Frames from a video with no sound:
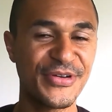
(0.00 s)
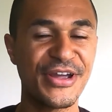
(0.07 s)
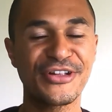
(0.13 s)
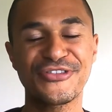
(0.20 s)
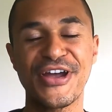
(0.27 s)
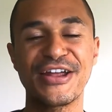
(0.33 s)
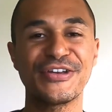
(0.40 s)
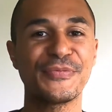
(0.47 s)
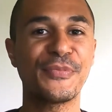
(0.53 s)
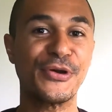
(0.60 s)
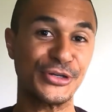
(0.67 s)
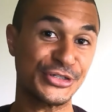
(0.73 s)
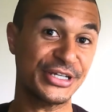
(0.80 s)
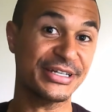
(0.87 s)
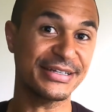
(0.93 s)
are trying to
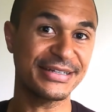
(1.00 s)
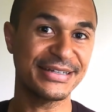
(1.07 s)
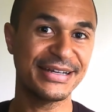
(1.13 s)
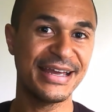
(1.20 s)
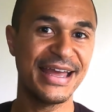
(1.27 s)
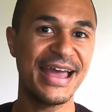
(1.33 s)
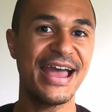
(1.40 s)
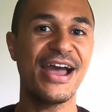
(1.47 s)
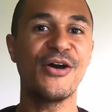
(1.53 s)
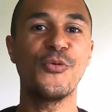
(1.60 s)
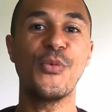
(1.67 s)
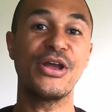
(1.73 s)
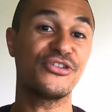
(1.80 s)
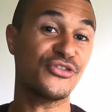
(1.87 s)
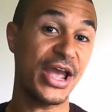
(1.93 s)
push it
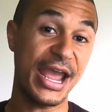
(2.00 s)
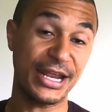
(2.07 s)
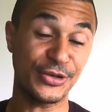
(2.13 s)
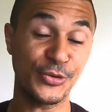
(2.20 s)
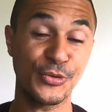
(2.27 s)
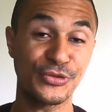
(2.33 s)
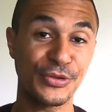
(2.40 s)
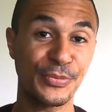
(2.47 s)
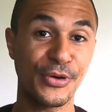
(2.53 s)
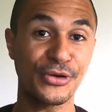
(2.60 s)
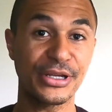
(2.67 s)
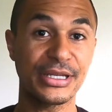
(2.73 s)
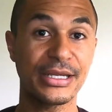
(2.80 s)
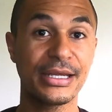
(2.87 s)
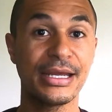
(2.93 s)
and we're ignoring the
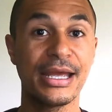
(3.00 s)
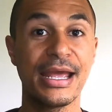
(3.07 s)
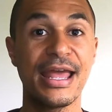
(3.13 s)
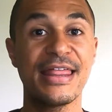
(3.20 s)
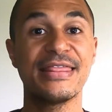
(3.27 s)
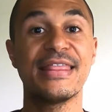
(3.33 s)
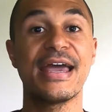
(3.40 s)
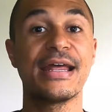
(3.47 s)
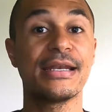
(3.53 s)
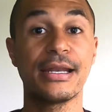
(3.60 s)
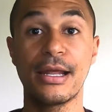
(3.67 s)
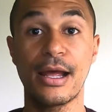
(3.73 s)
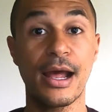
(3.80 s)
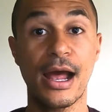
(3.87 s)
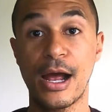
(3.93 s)
body, then
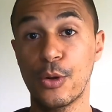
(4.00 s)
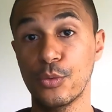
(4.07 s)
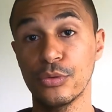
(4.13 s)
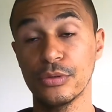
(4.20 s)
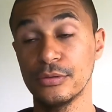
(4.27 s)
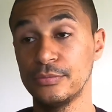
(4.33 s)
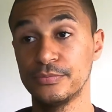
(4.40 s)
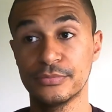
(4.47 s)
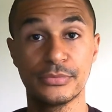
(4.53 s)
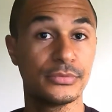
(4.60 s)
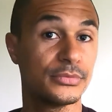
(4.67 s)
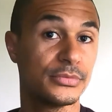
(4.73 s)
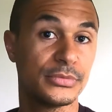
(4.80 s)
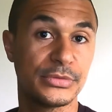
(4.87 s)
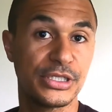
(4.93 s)
I will
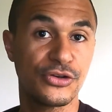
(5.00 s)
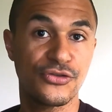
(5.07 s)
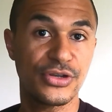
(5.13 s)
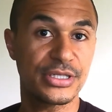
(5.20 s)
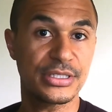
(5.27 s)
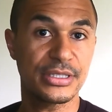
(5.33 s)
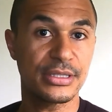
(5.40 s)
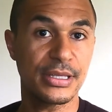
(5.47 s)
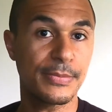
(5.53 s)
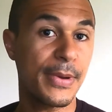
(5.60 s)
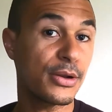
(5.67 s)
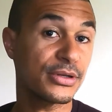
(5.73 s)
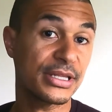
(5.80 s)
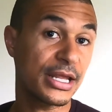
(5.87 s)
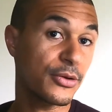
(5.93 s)
decrease the
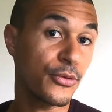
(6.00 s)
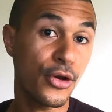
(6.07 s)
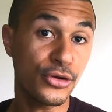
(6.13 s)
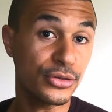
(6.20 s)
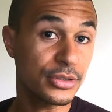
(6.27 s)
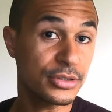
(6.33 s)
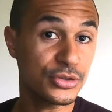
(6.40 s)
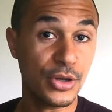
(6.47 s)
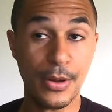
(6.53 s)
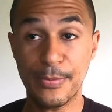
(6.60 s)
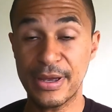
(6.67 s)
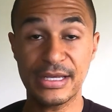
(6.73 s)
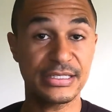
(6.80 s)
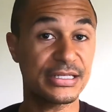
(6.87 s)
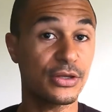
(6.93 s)
amount that I run. So I
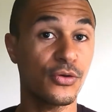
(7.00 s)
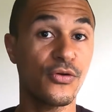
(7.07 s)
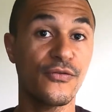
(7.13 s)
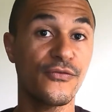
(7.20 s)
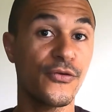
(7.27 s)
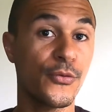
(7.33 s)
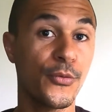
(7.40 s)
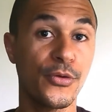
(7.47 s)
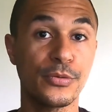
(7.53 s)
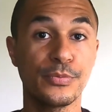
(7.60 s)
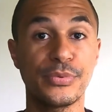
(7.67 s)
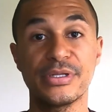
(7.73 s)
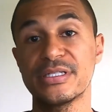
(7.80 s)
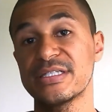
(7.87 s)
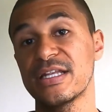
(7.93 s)
may still go for a run,
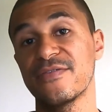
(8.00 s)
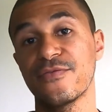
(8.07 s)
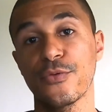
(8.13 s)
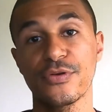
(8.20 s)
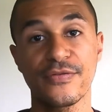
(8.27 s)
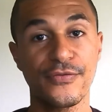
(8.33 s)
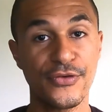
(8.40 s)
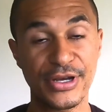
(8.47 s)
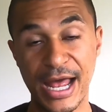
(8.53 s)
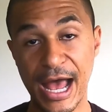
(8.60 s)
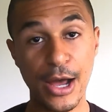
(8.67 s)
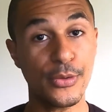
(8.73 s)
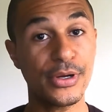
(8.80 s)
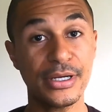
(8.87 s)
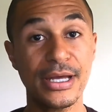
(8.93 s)
but instead of running for an
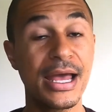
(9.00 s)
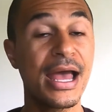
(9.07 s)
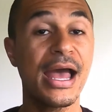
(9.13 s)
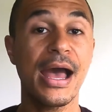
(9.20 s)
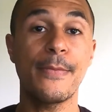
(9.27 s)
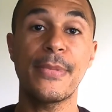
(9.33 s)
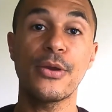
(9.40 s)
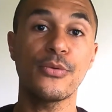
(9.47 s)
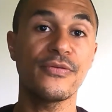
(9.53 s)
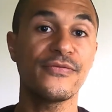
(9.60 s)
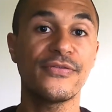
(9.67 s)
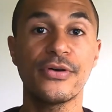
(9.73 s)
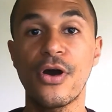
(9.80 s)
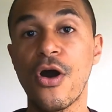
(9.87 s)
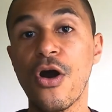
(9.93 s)
hour, I might run
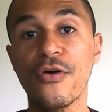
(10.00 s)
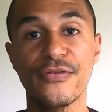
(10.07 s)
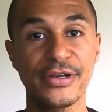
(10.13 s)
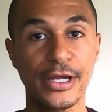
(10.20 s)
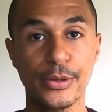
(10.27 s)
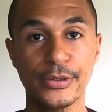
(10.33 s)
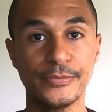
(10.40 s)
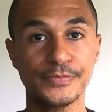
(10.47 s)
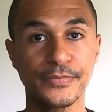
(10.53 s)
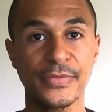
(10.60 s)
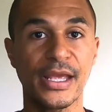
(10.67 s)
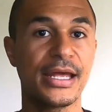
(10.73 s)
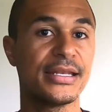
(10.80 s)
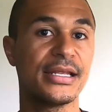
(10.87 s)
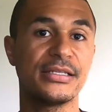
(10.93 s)
for half an hour
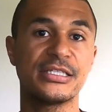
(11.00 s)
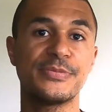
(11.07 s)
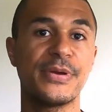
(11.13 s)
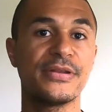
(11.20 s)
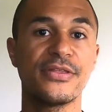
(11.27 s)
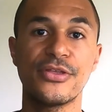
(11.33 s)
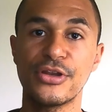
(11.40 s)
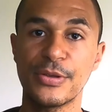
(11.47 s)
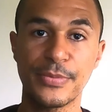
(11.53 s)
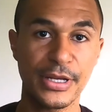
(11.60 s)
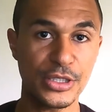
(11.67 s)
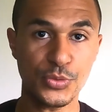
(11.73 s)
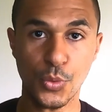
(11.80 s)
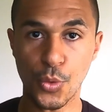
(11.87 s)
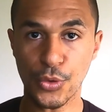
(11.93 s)
and then spend 30
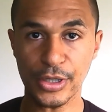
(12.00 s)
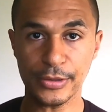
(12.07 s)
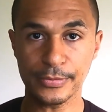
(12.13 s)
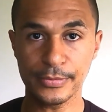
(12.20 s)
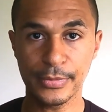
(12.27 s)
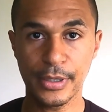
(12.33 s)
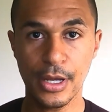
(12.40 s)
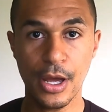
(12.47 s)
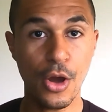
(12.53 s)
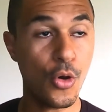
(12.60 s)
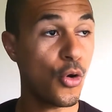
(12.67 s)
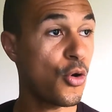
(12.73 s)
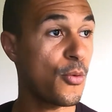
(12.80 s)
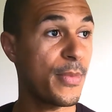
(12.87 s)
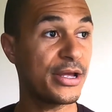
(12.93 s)
minutes walking.
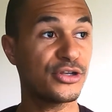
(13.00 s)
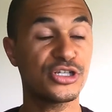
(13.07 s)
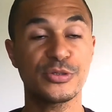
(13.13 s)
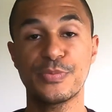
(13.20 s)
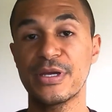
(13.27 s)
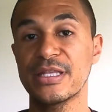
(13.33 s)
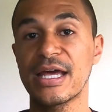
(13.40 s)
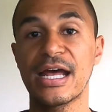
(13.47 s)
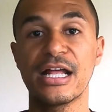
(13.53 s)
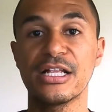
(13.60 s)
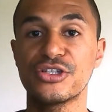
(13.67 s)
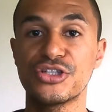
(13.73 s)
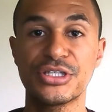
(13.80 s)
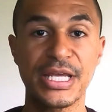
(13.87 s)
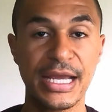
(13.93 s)
Or it might just be that
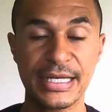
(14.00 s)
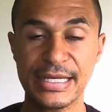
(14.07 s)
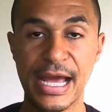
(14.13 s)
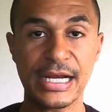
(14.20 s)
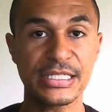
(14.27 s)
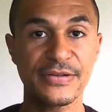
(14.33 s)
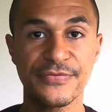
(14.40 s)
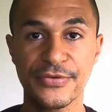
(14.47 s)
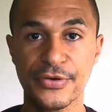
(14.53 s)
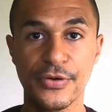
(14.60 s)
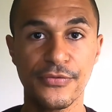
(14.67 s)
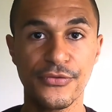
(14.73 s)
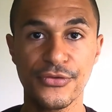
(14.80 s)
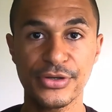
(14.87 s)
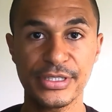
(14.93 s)
I'll just take an active
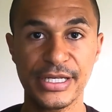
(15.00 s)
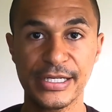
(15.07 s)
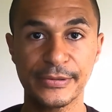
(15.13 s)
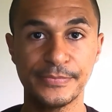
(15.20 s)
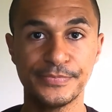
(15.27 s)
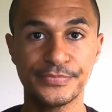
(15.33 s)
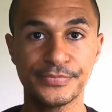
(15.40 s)
recovery day.